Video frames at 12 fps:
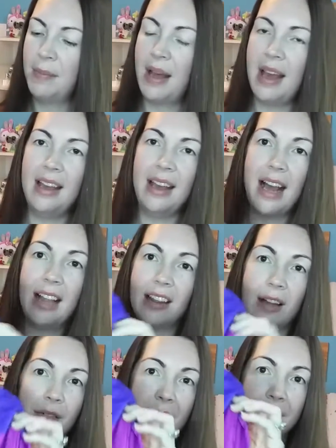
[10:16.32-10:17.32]
But I
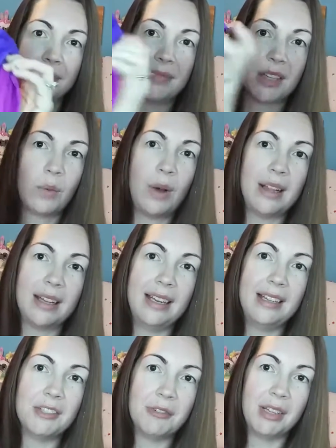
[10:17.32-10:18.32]
love them. The
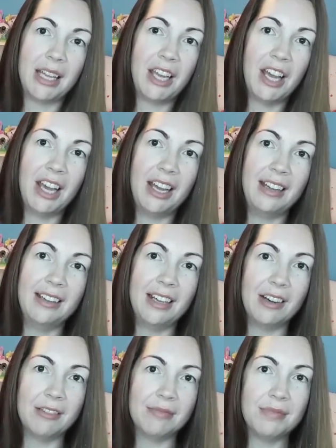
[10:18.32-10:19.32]
quality is really good.
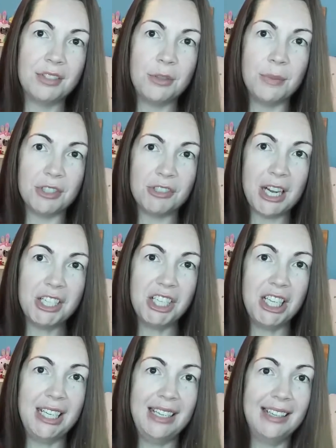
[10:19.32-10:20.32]
They're super
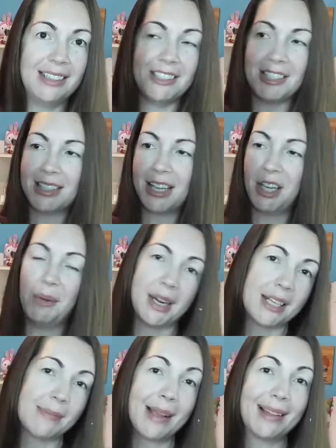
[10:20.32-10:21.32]
stretchy, just like you
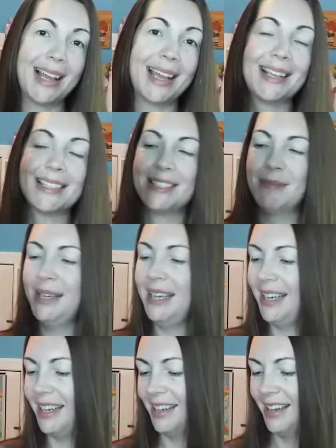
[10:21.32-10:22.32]
would expect leggings to
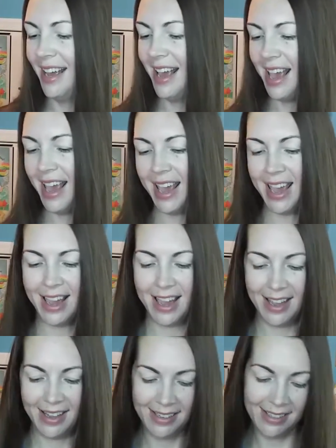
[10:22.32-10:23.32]
be.
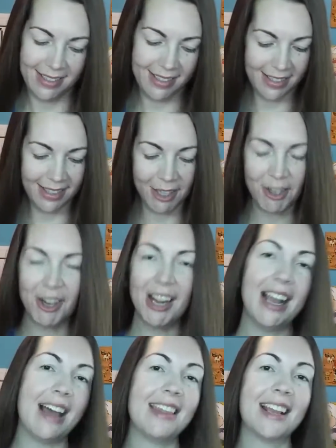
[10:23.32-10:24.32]
And they're
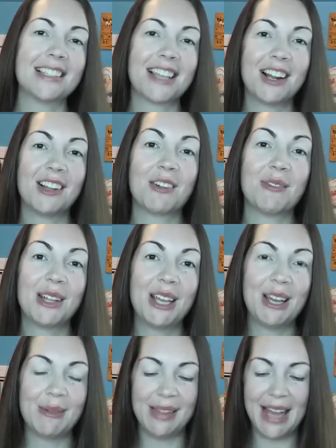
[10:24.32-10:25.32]
great. I think it's going to look really
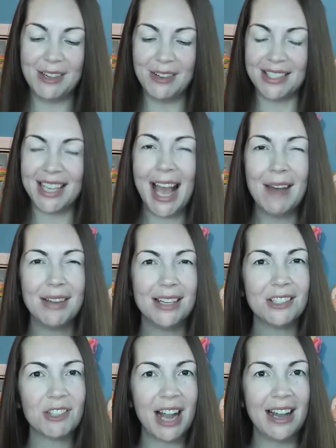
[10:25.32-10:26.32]
good with that dress. I
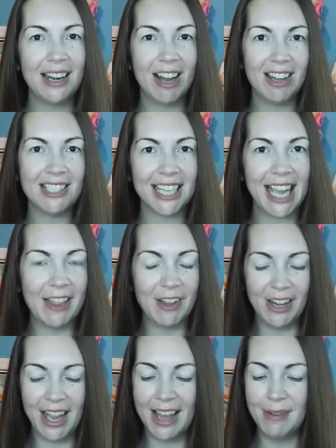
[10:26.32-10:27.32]
haven't tried it on
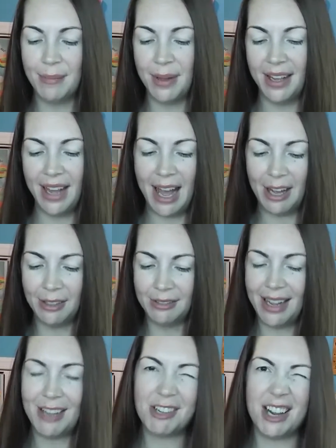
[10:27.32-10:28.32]
together yet, but I'll
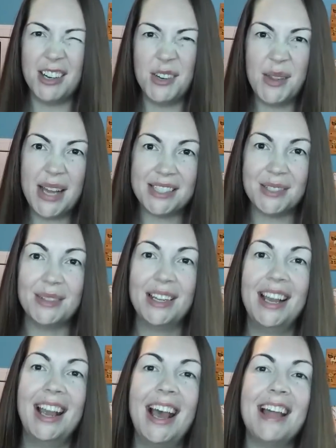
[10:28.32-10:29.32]
try to do that soon.
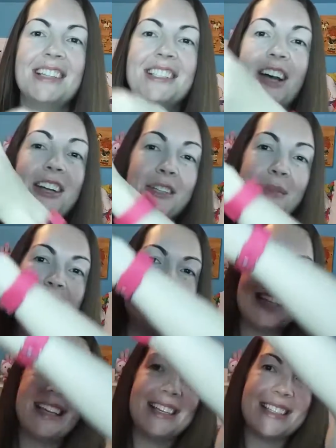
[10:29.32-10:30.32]
And then she also makes
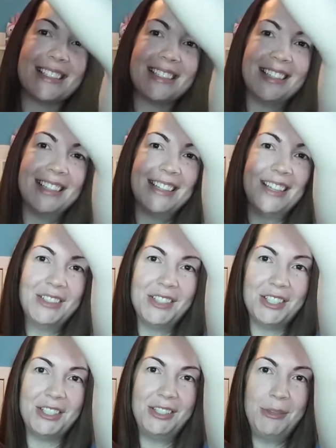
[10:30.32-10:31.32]
these. They're
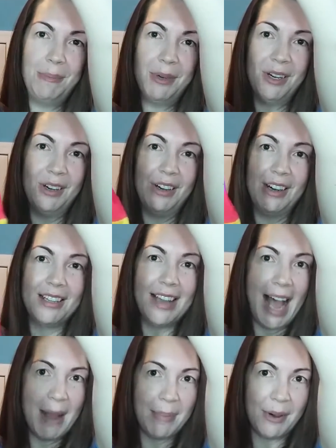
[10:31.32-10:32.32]
just super
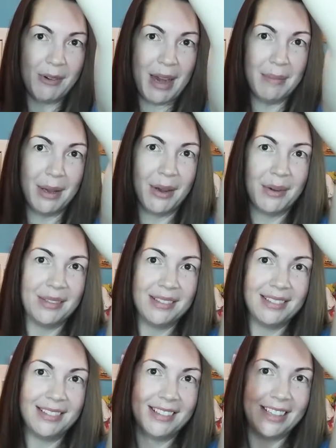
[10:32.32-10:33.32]
hyper rainbow.
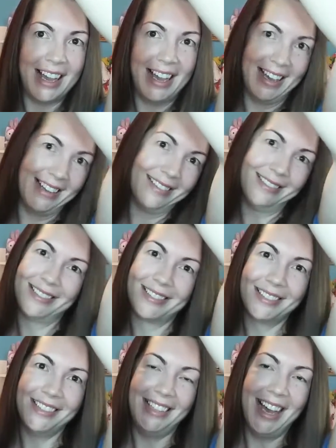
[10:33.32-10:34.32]
And
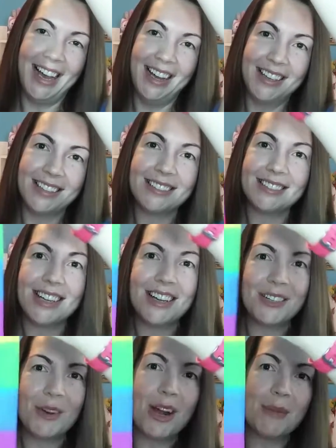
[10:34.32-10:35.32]
yeah, they're
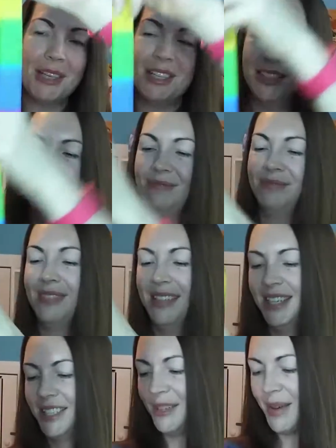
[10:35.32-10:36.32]
adorable.
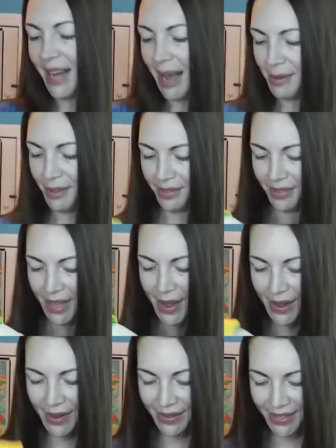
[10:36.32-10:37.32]
So I got both of
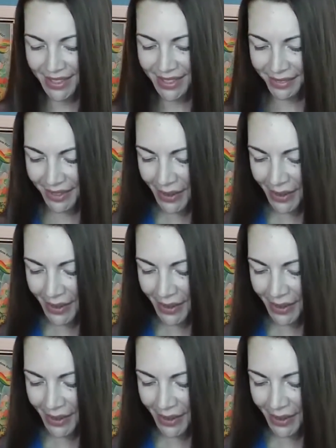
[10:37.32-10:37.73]
those, of